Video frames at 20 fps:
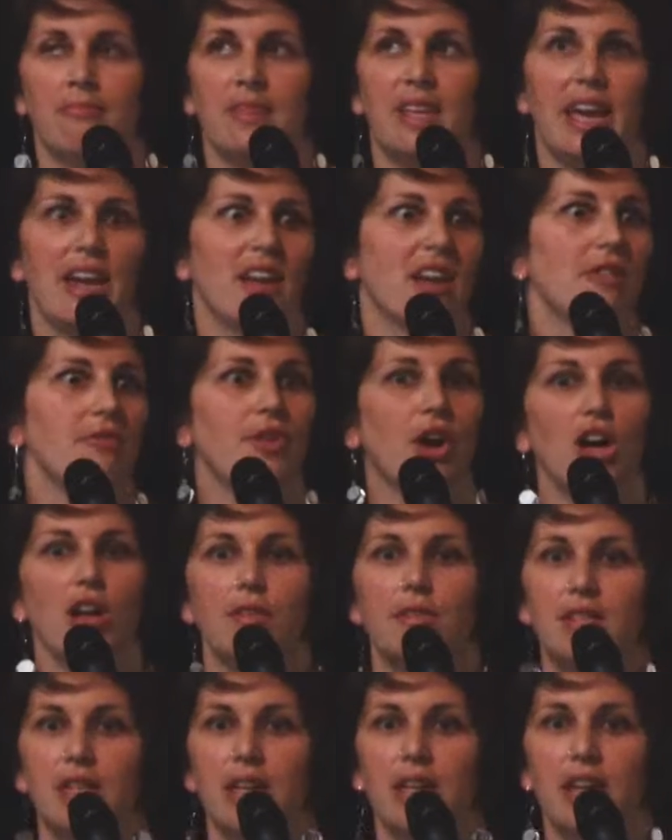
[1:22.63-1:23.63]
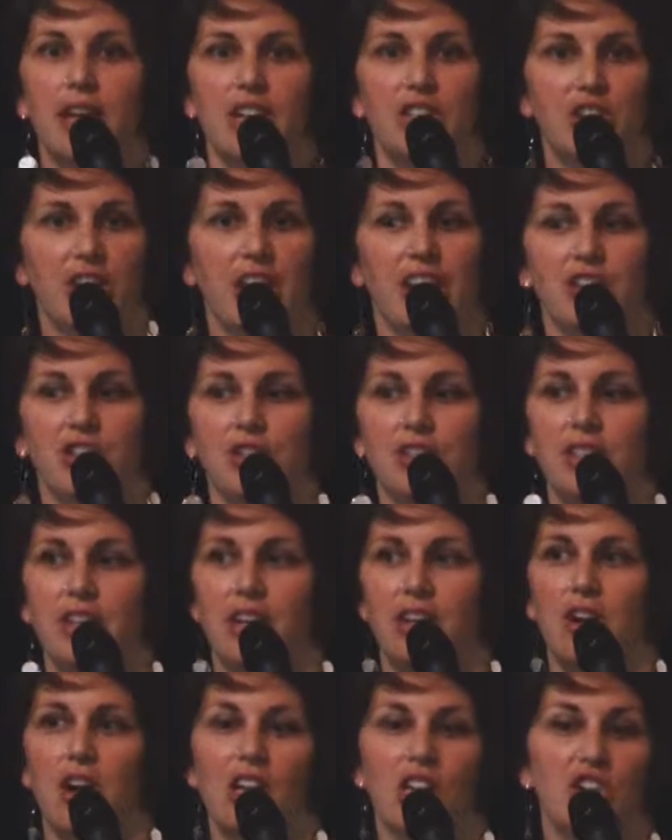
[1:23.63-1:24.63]
getting involved in educational
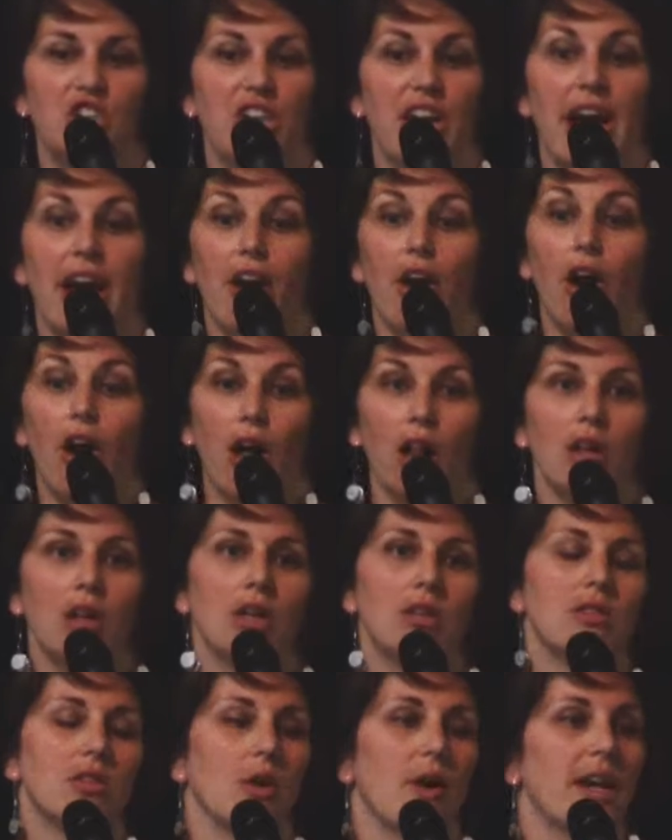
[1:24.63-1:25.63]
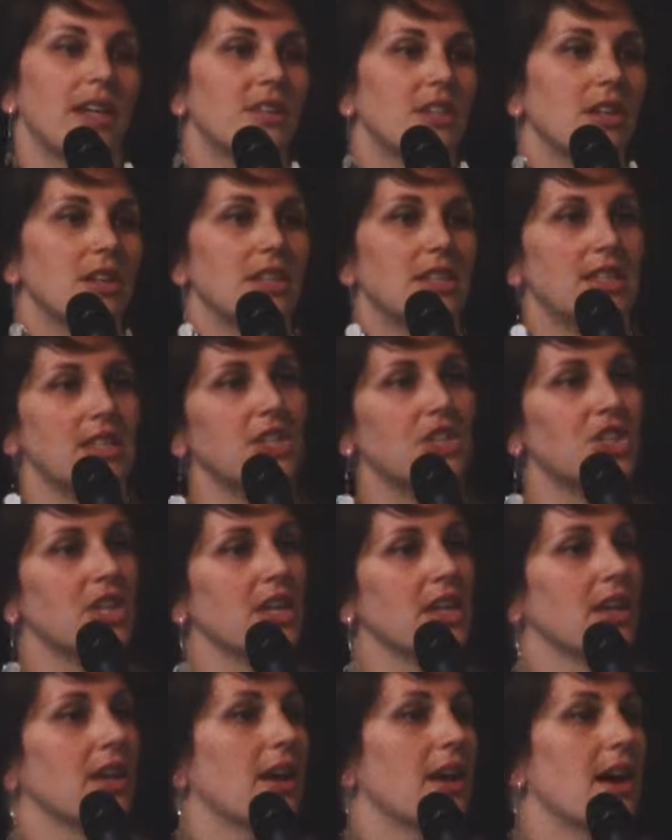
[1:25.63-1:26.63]
technology at all. So I started
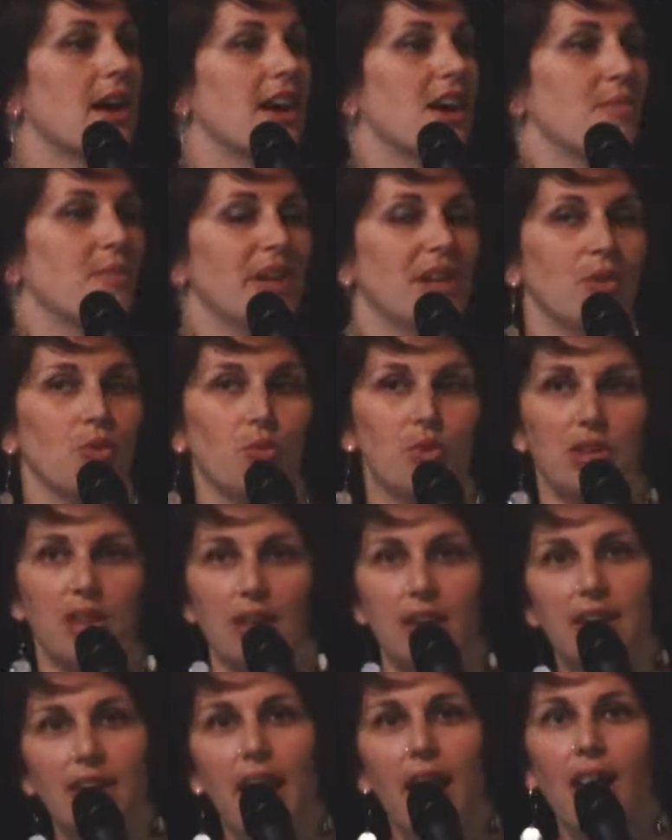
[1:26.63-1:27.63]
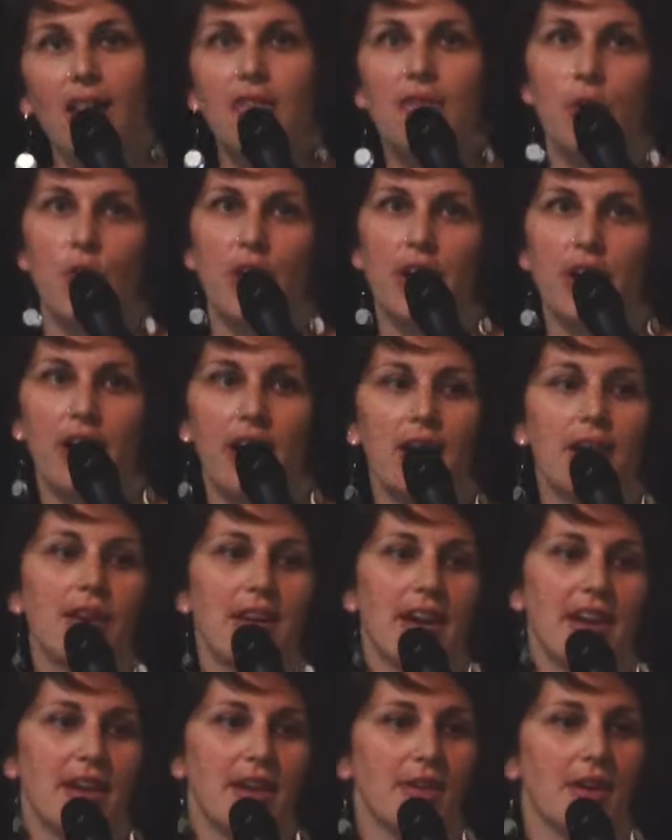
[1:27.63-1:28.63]
teaching in Woodland, California.
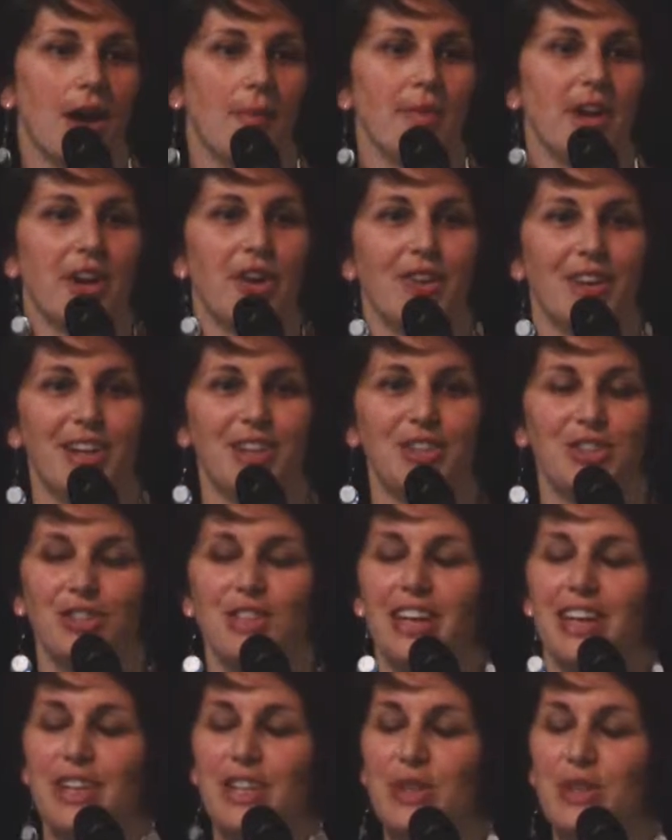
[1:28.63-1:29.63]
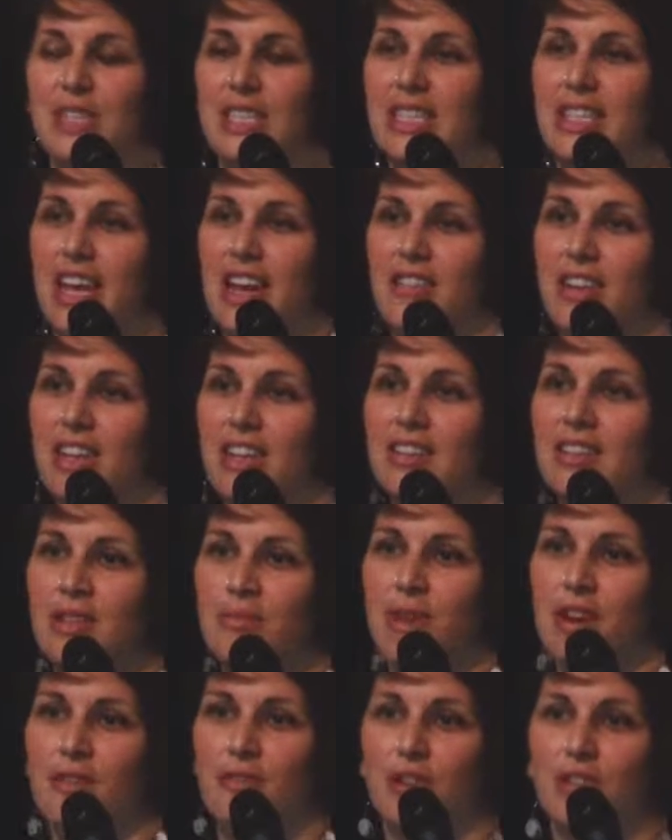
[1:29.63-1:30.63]
I got my credential at UC Davis, and
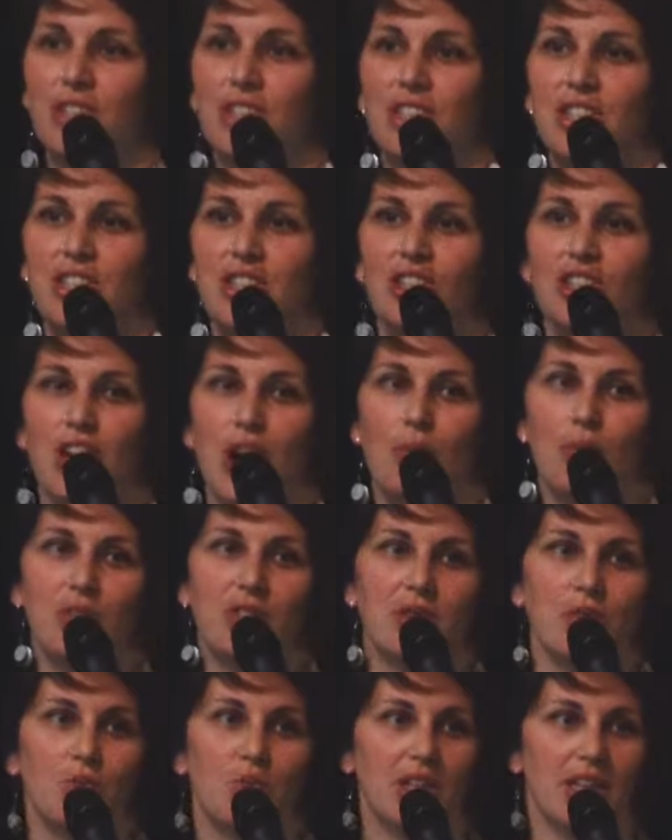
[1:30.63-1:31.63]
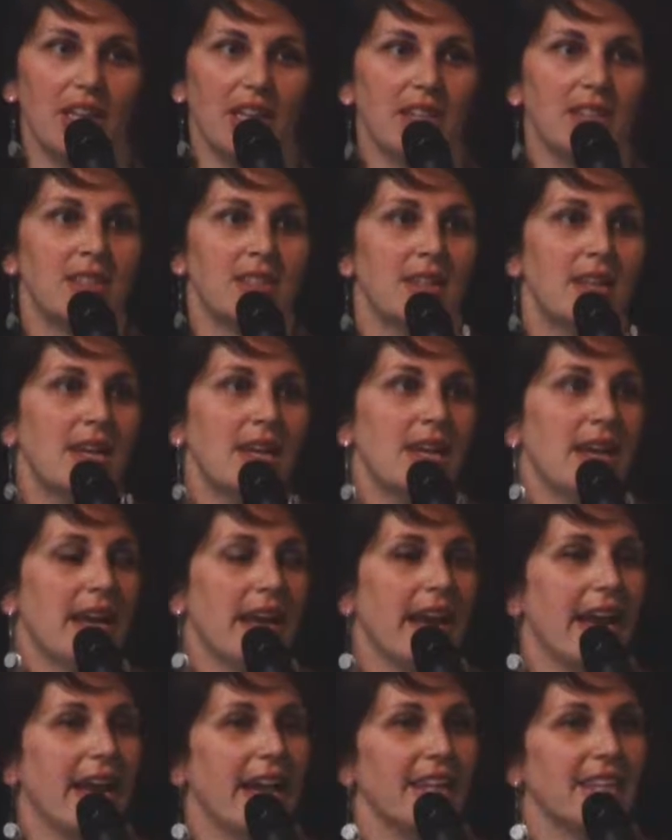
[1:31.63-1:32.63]
my first teaching job was in Woodland.
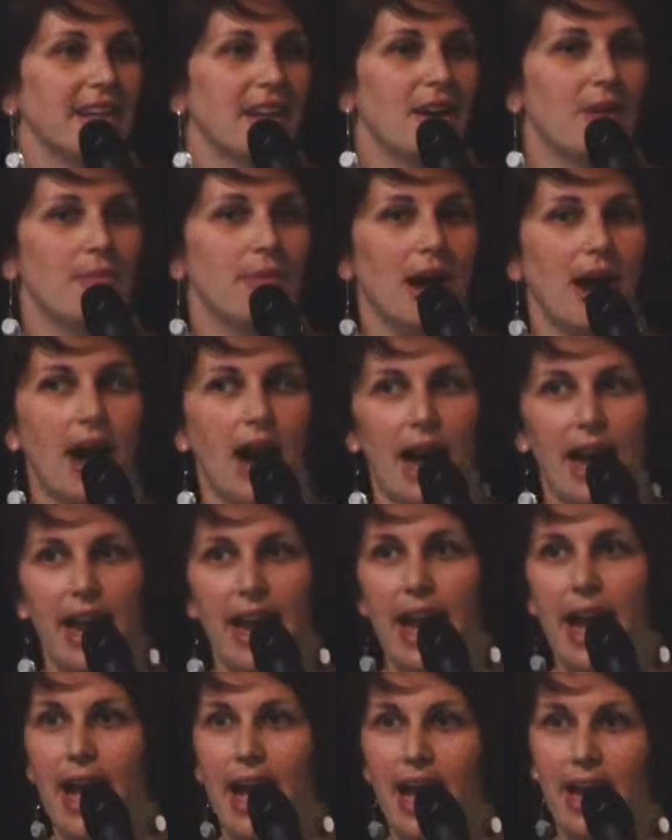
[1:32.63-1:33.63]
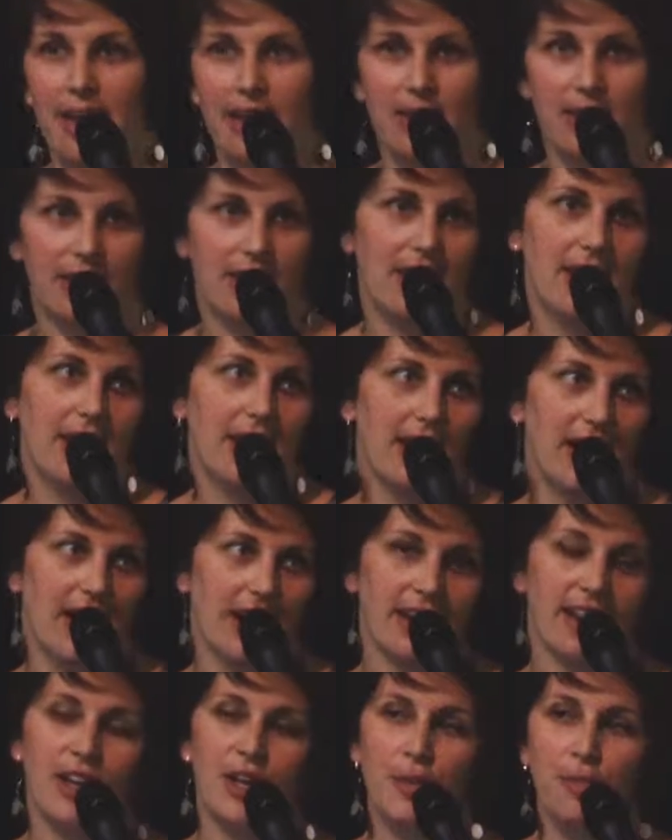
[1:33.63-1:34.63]
And I had
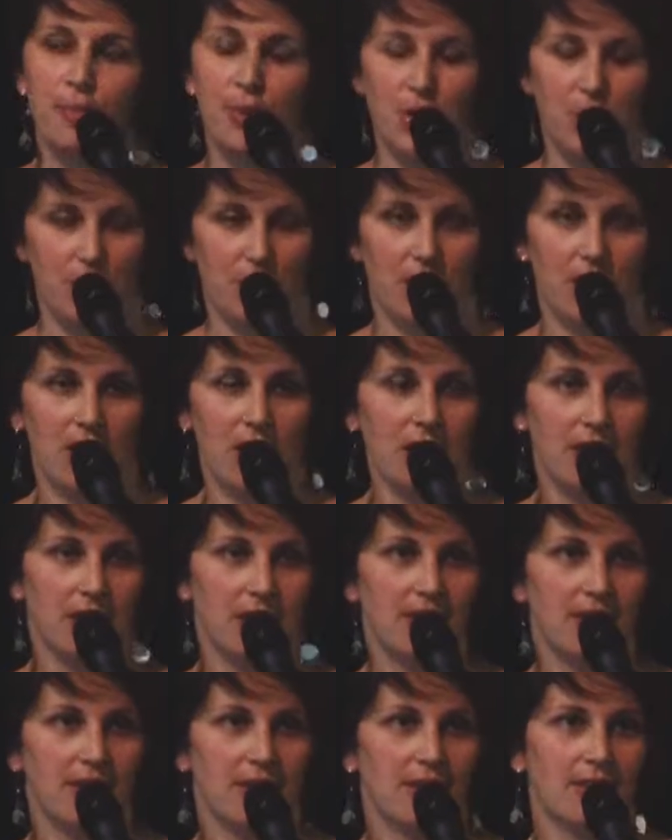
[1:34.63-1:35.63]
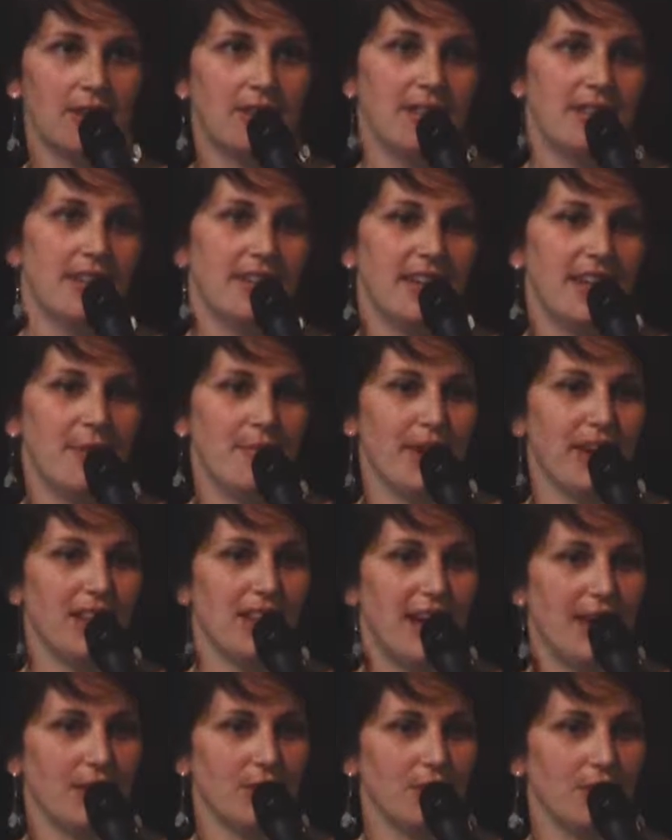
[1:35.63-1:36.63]
a computer in my
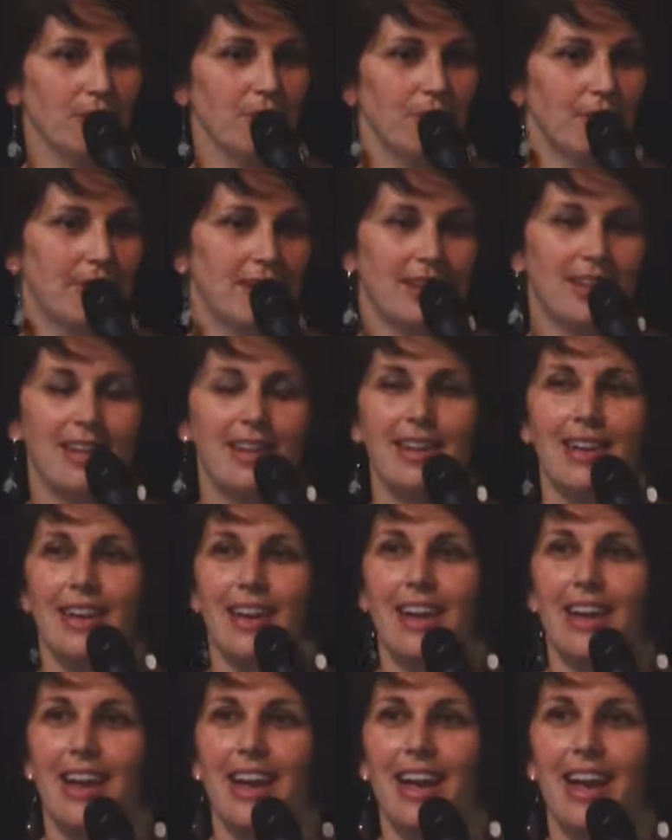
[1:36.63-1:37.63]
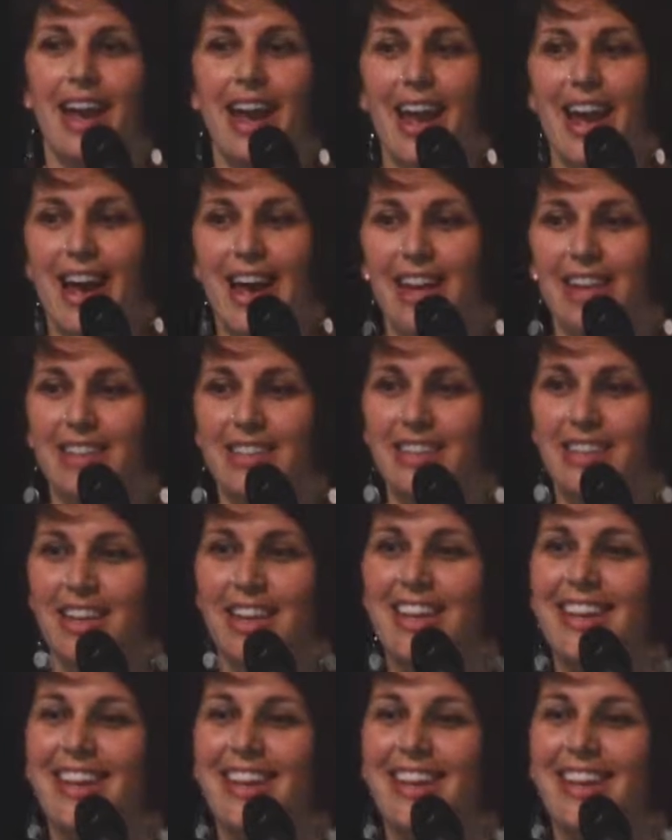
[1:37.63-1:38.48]
classroom, and